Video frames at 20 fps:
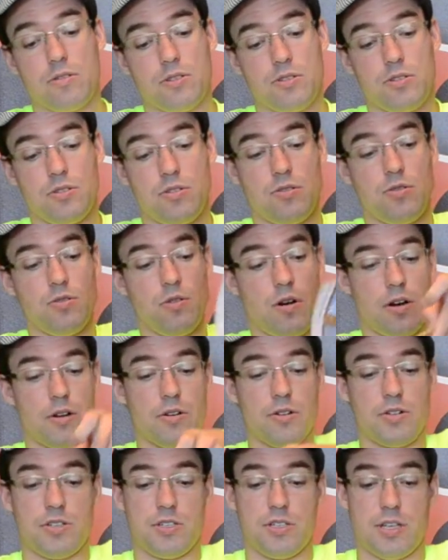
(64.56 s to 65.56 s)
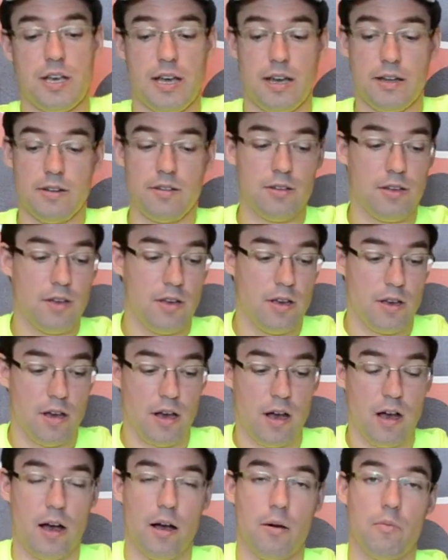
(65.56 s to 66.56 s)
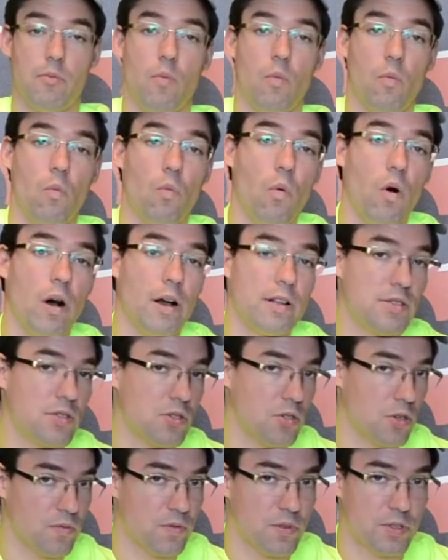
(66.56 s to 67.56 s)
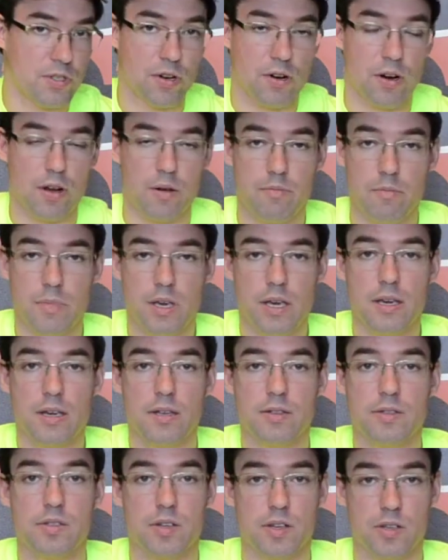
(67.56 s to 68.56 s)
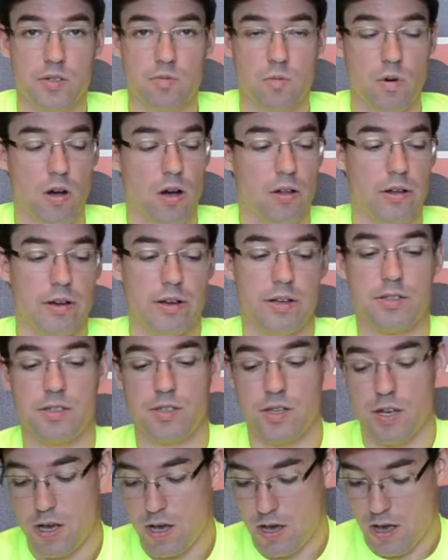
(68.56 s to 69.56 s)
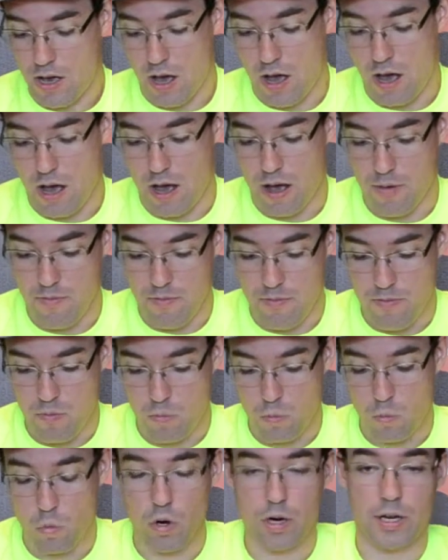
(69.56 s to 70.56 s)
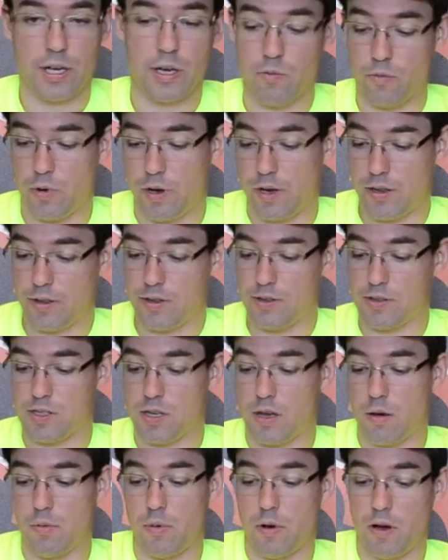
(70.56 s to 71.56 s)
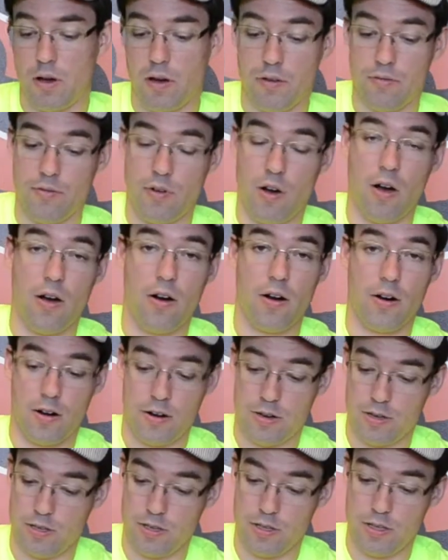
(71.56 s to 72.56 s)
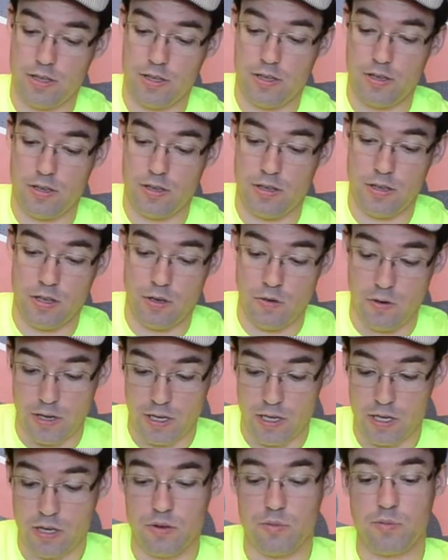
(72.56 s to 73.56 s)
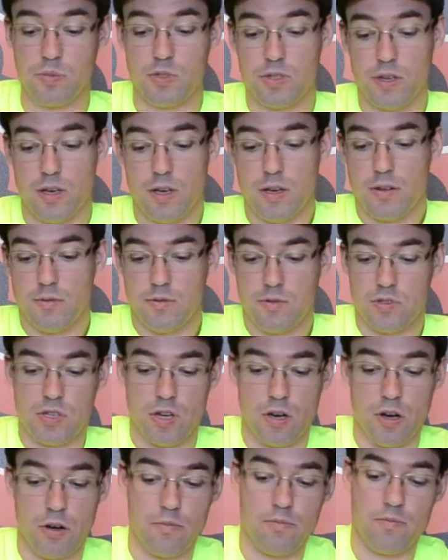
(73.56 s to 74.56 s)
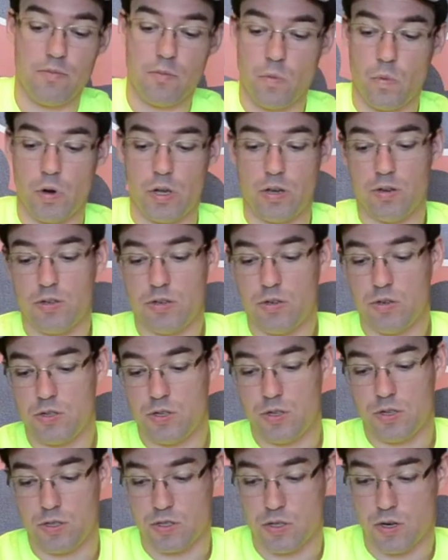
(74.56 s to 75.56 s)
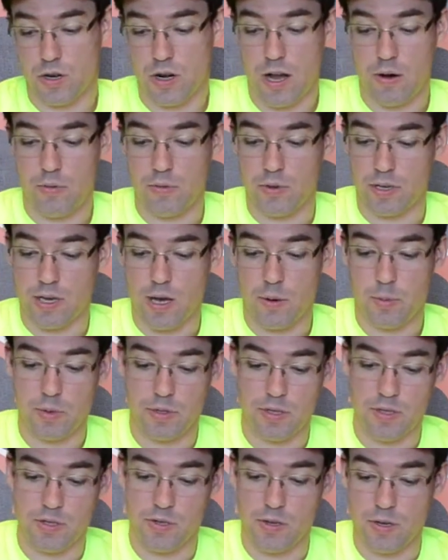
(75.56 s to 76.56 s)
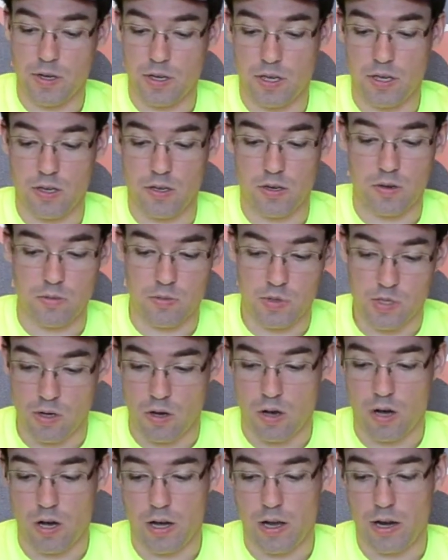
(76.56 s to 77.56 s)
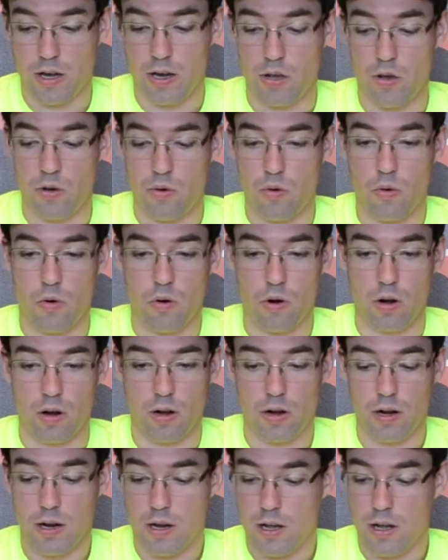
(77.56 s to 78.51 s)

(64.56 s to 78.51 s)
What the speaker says: to understand what surface area means, as well as working with some of our unit cubes. So what you can do is you can start out with a couple of these unit cubes on your